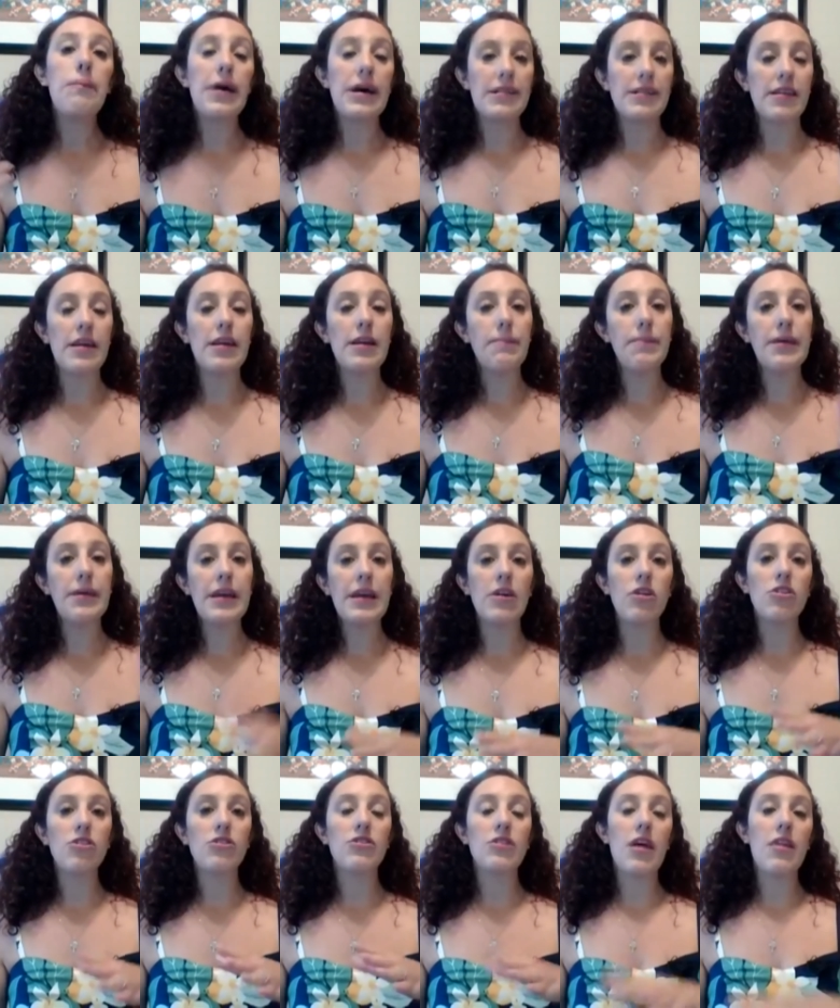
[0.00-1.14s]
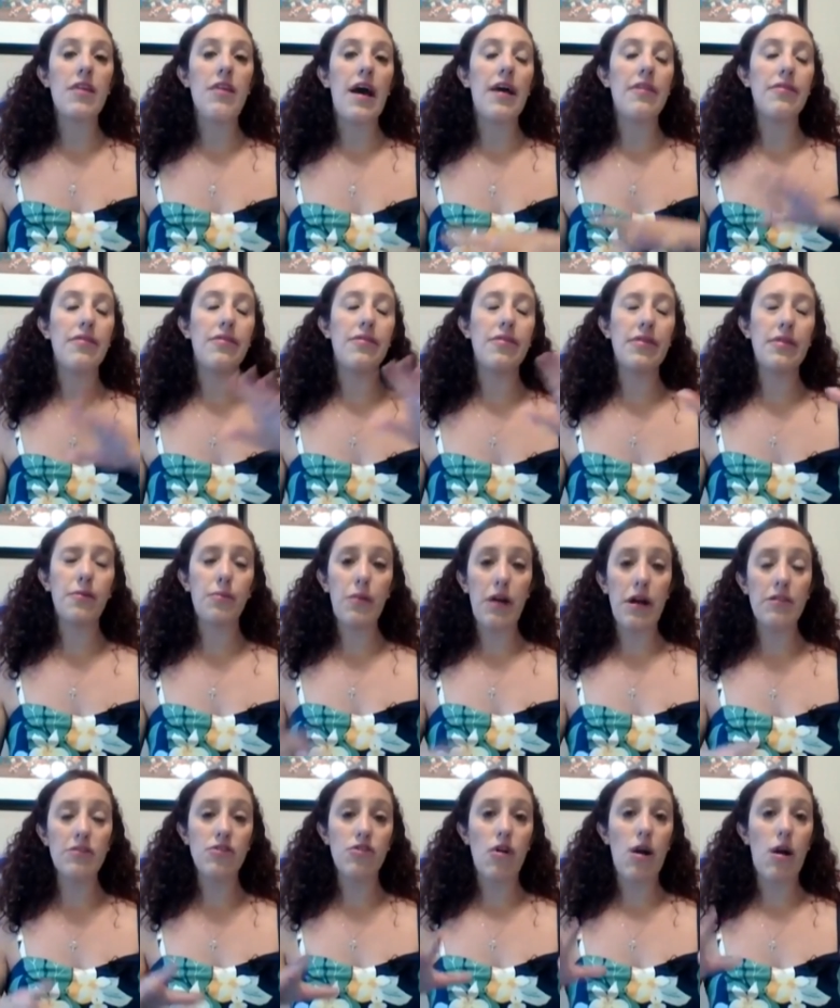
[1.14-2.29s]
But it appears that the
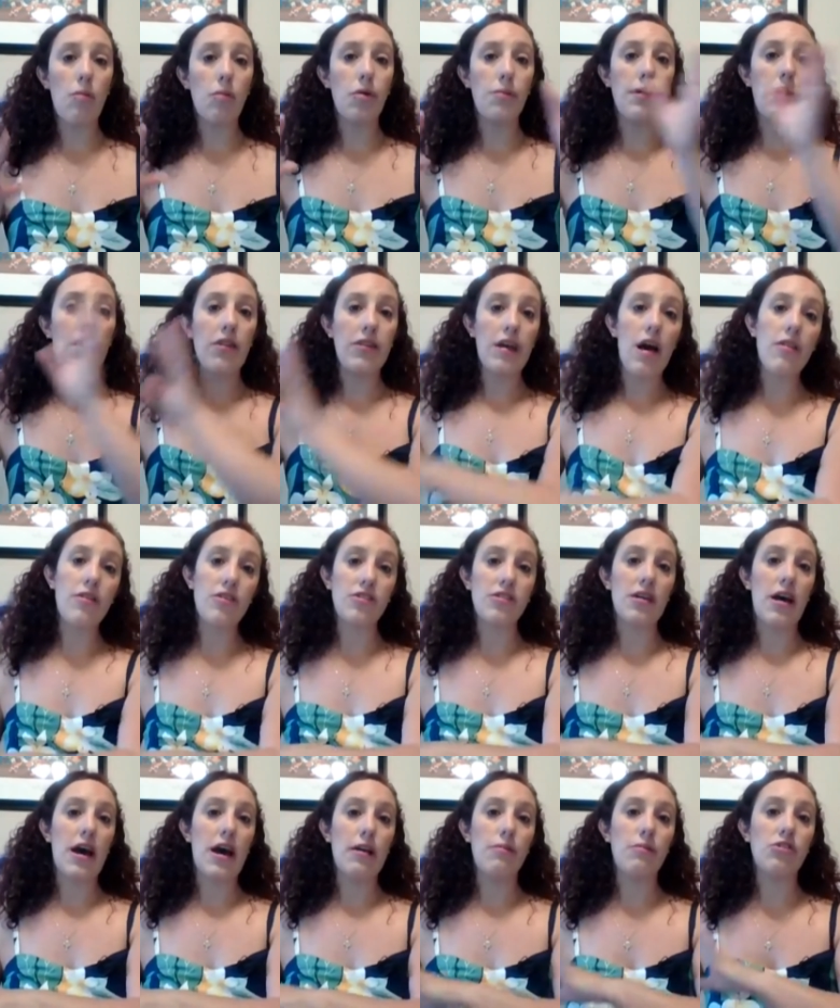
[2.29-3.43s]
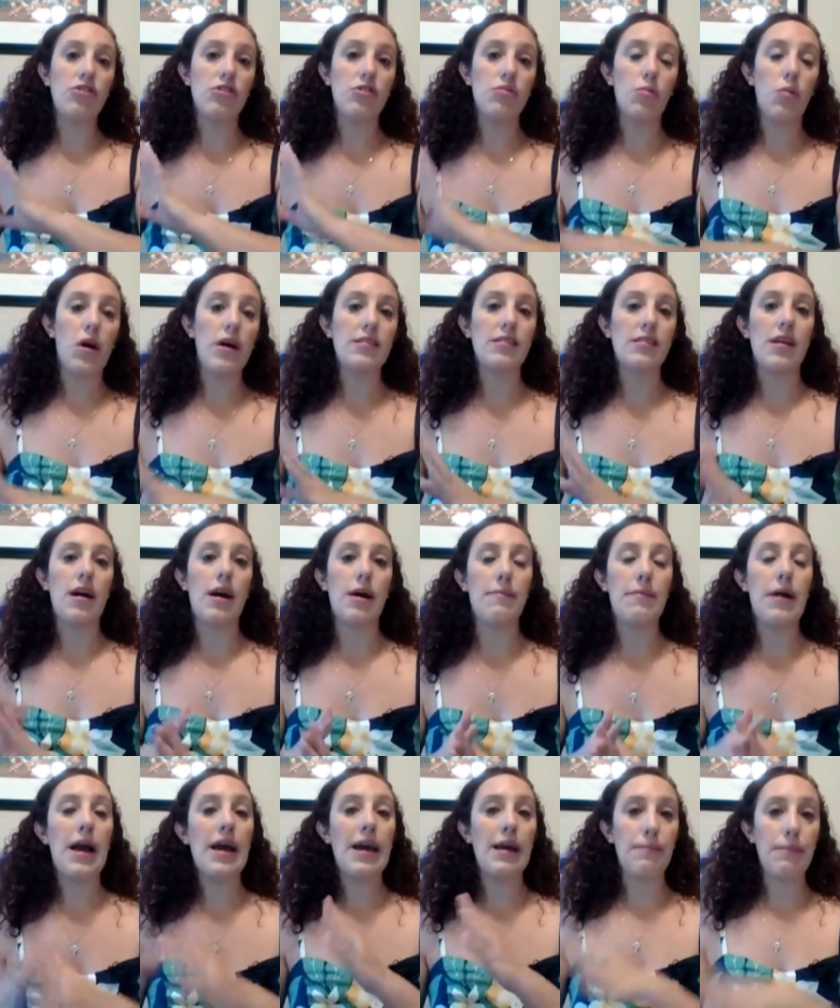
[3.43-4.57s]
restaurant will be on the other side, which is what
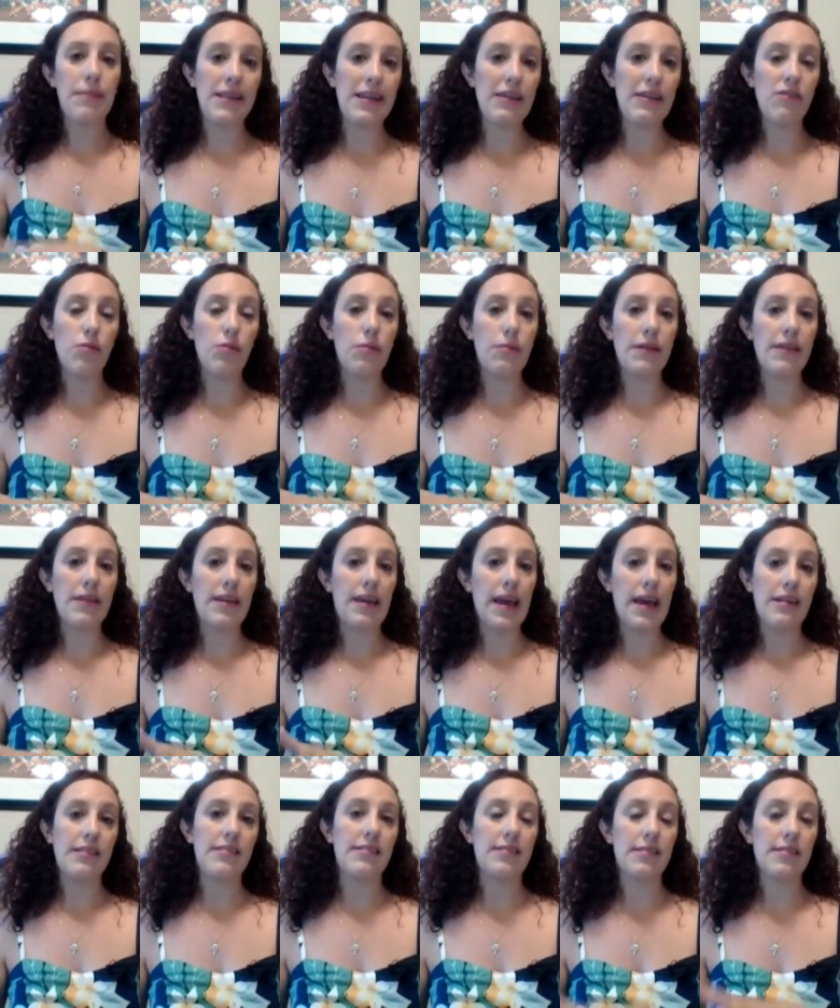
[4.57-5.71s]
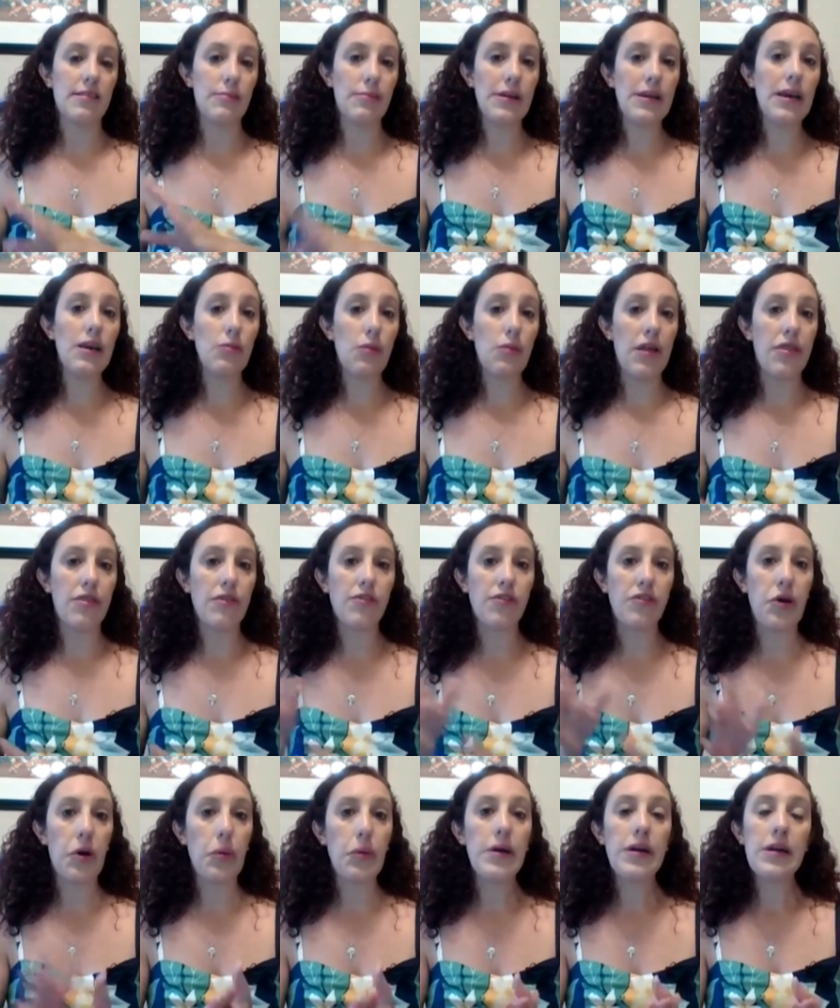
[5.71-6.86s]
I had believed would be the case to begin with.
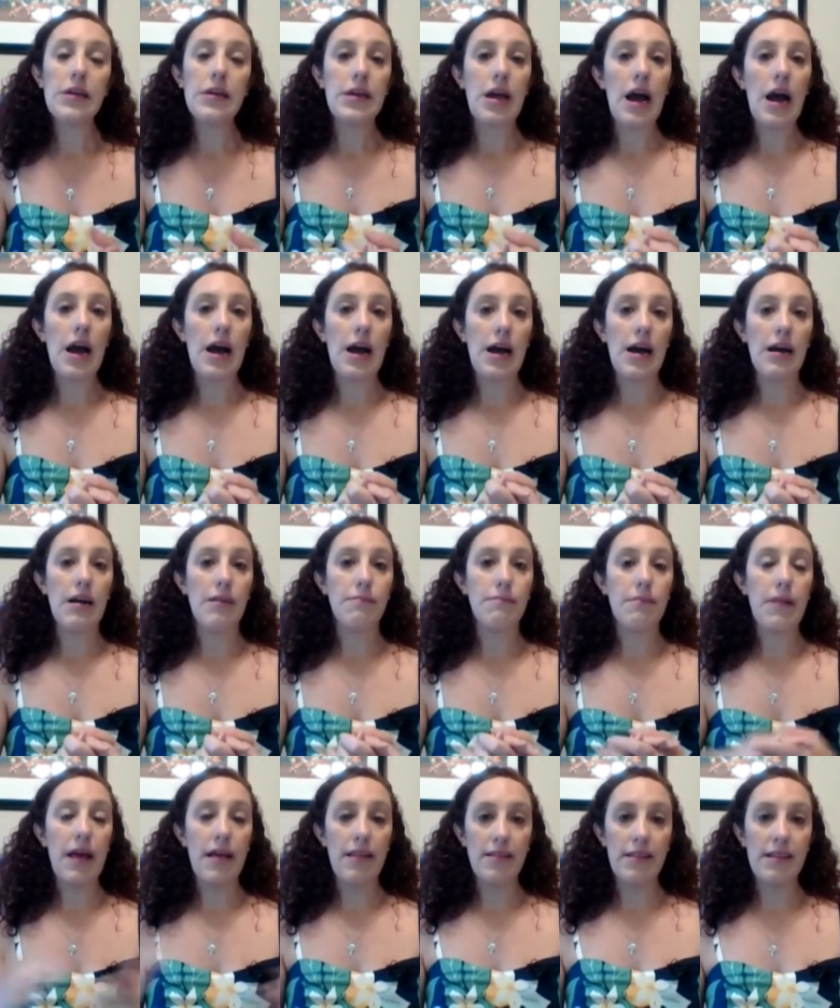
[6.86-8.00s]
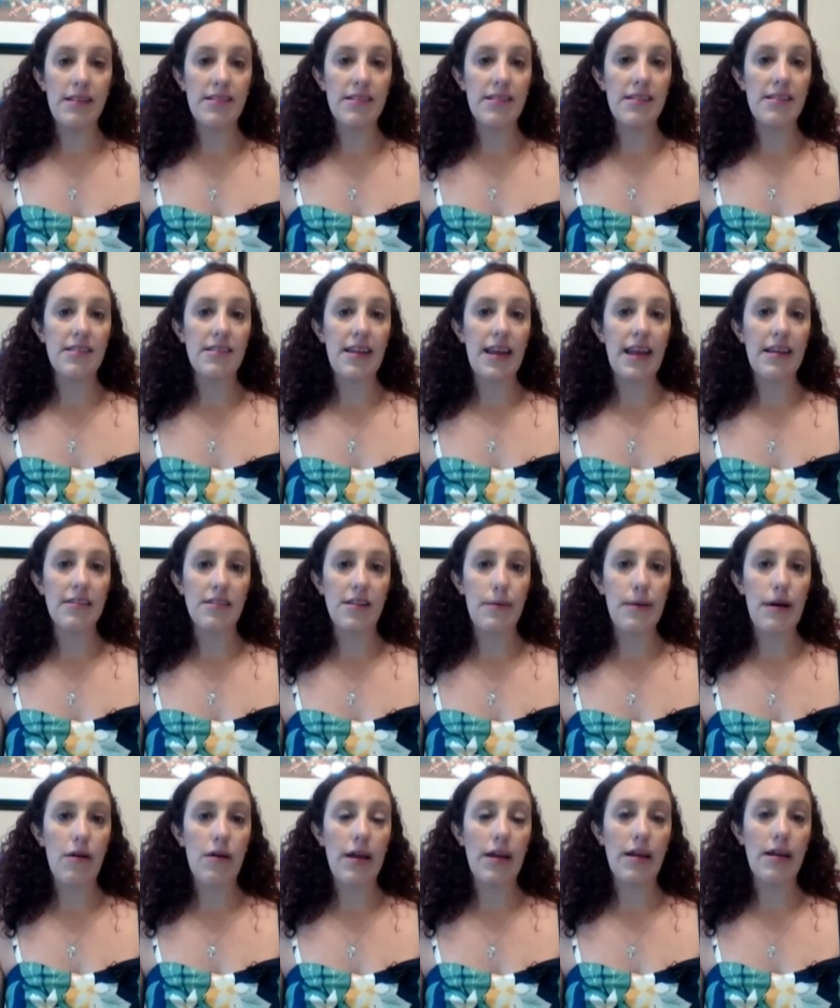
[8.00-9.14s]
So at least Disney has
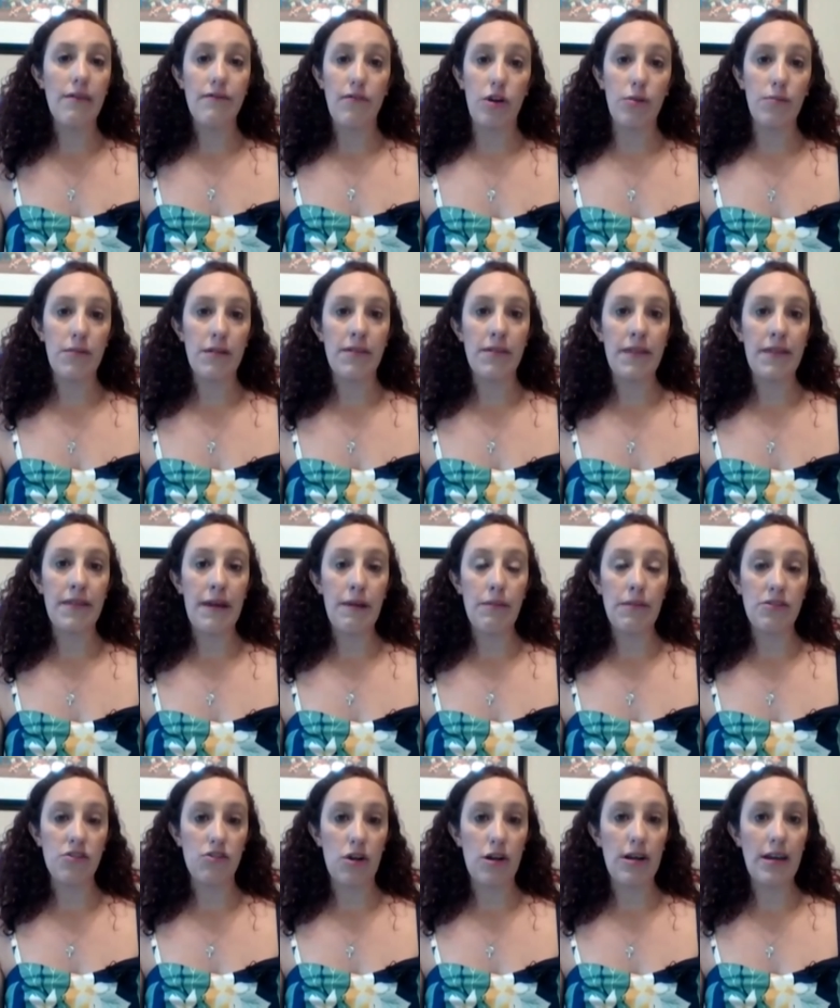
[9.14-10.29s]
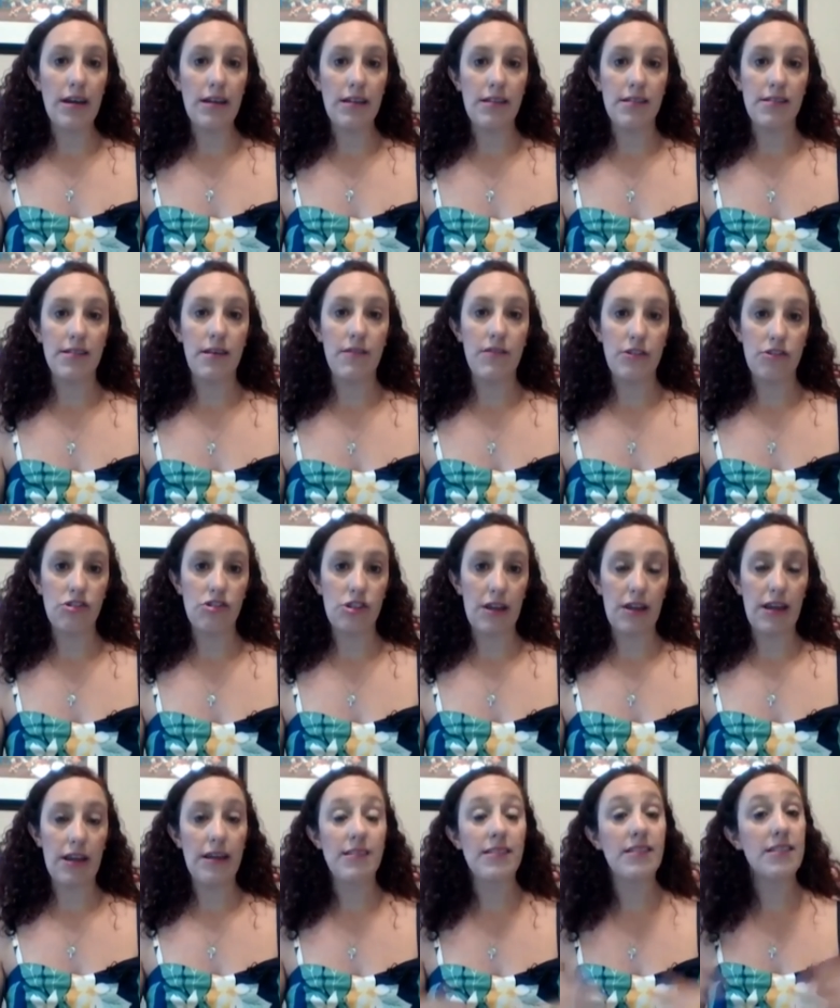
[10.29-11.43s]
come out and confirmed that that restaurant is
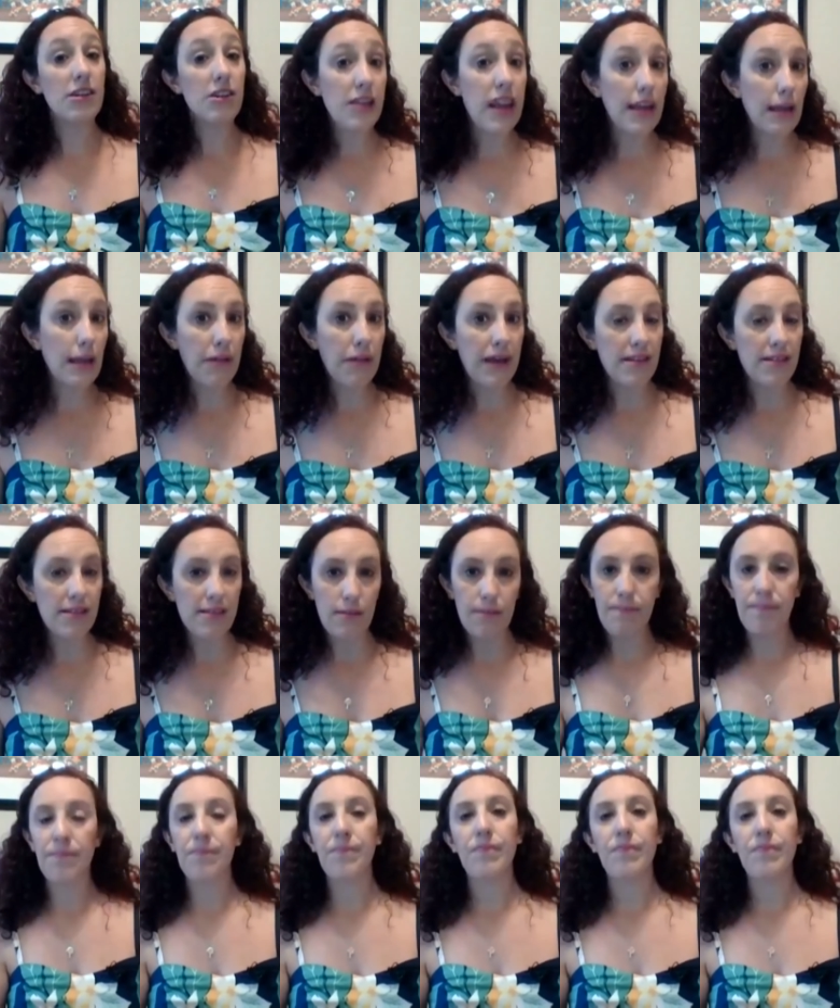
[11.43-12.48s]
officially still taking place,